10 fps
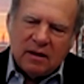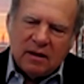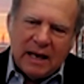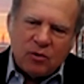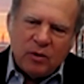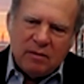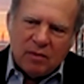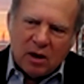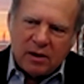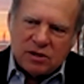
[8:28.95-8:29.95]
The equity
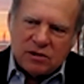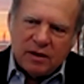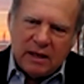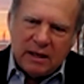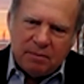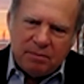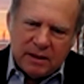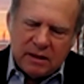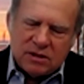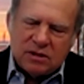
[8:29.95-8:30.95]
markets for the
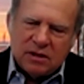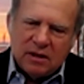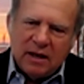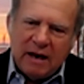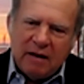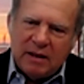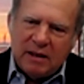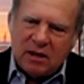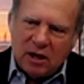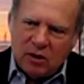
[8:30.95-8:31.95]
independents have
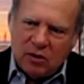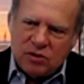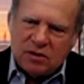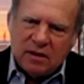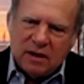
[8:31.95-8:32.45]
been closed.